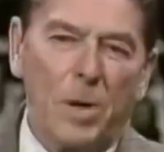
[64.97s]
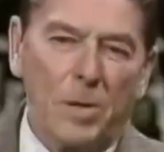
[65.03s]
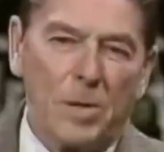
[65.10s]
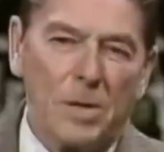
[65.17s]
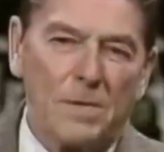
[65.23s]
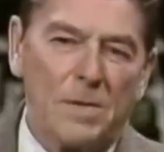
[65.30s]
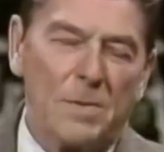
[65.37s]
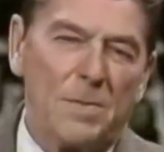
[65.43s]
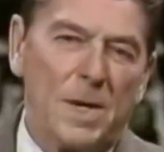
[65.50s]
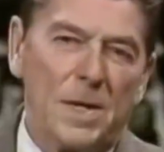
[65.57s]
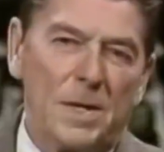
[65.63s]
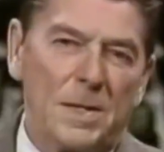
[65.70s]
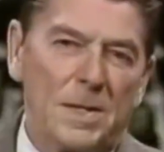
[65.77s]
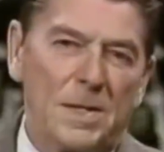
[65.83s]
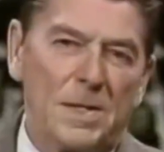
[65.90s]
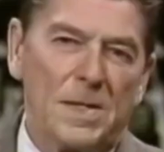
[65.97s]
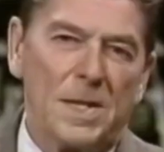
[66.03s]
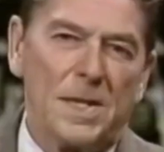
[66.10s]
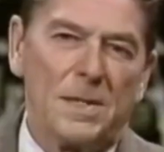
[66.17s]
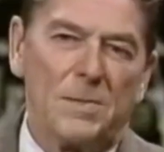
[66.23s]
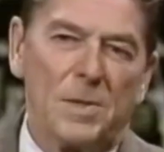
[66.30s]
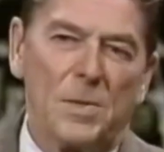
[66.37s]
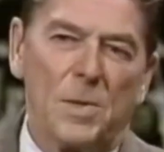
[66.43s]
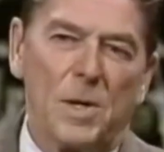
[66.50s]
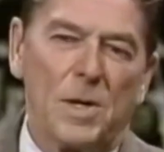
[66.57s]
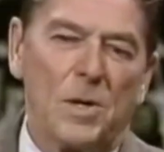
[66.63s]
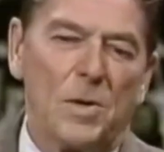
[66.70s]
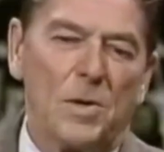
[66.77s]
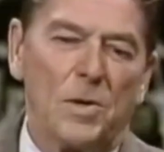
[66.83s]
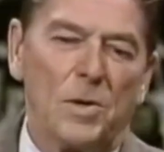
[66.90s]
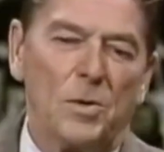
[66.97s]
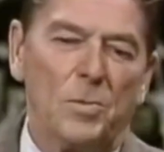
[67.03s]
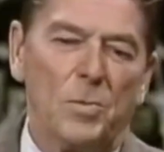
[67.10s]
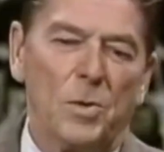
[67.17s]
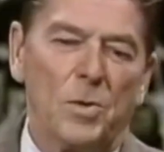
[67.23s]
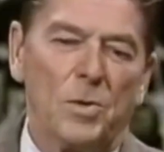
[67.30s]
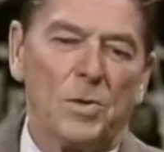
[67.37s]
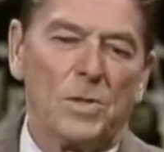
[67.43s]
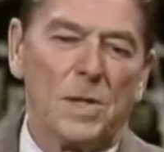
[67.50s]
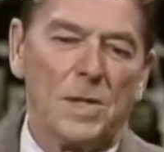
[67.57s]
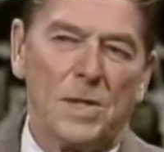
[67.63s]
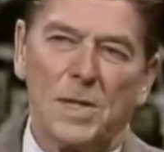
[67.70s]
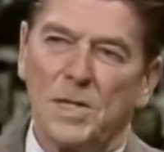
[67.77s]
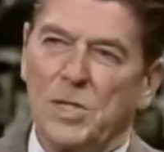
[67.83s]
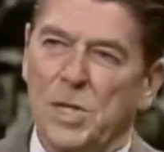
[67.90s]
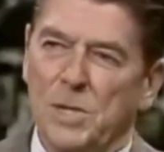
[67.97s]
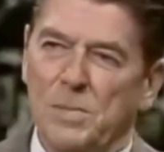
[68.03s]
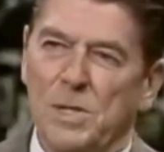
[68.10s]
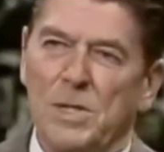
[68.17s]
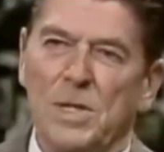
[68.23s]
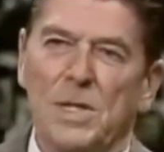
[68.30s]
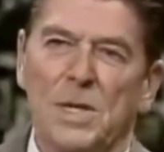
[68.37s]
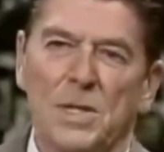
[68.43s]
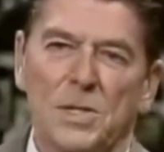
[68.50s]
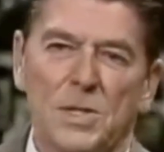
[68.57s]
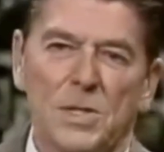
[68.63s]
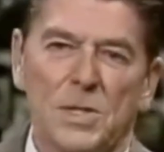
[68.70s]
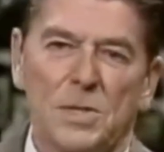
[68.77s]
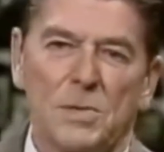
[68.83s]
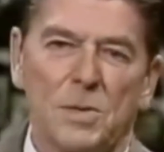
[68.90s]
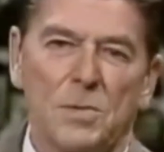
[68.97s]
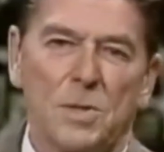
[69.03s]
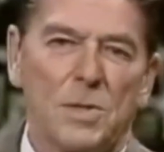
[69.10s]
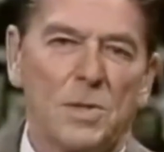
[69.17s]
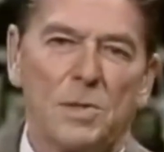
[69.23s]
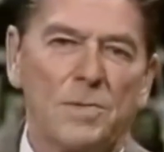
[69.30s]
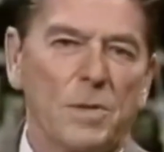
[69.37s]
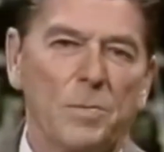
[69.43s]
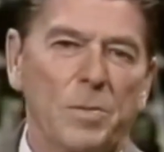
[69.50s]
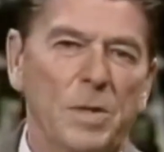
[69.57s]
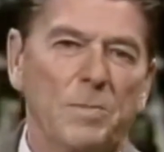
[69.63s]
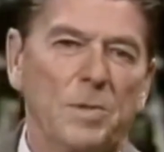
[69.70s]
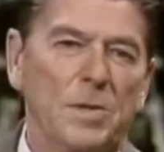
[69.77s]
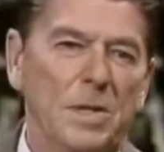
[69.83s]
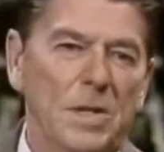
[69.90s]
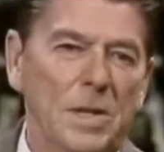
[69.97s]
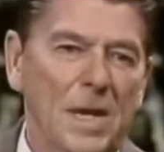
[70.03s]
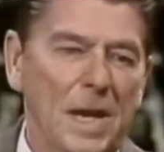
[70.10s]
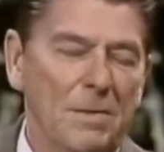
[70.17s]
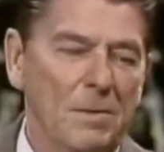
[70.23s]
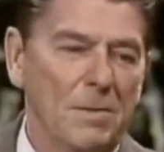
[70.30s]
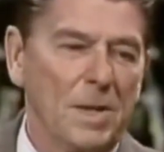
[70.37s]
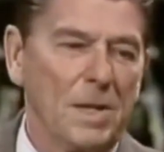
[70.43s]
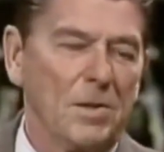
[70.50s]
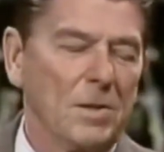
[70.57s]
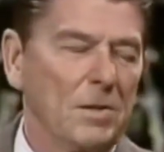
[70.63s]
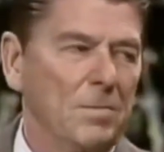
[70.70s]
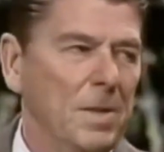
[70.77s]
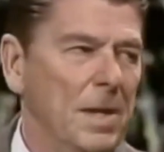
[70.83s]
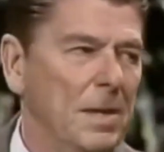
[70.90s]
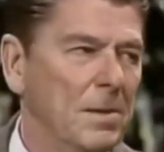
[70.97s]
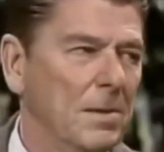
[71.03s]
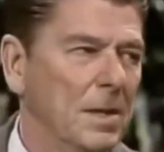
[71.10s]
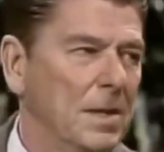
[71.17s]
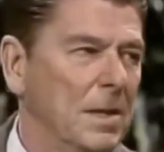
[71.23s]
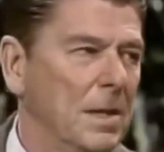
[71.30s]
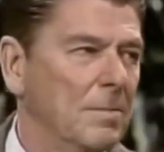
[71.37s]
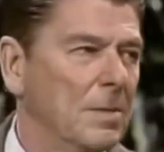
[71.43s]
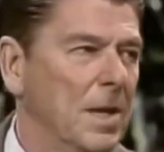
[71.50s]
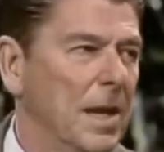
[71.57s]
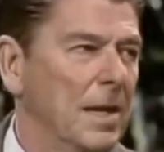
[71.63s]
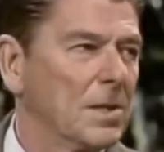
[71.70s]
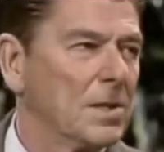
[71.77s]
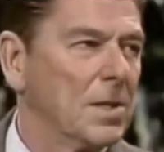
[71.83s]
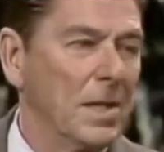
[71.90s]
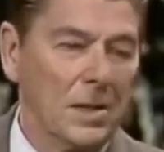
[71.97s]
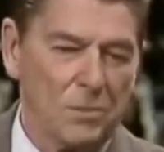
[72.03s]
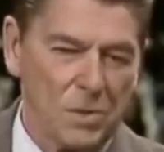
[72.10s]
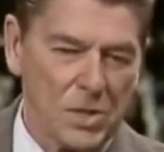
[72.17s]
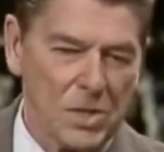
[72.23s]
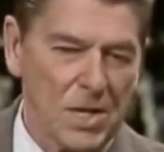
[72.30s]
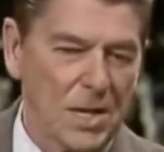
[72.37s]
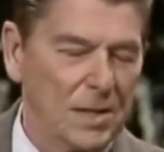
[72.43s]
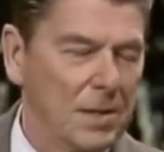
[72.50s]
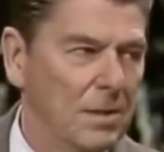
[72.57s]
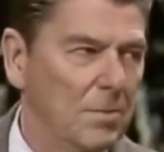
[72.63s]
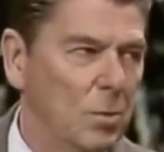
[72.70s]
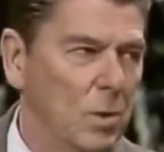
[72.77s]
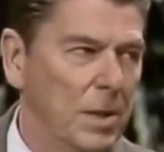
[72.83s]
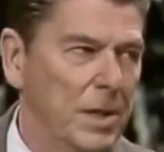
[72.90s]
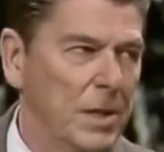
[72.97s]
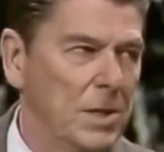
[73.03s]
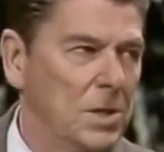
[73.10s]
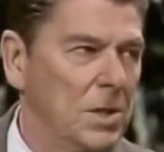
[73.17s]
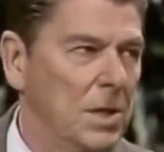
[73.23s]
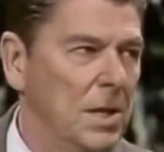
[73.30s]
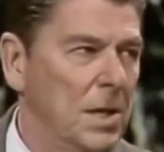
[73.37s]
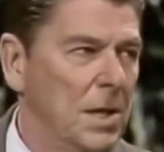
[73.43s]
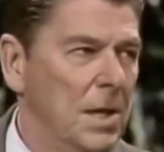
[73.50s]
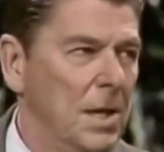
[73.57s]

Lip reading: bulk of the money that is taken by what are called loopholes are the legitimate deductions with which, if the people didn't have them, they couldn't pay their income tax. Interest on their mortgage,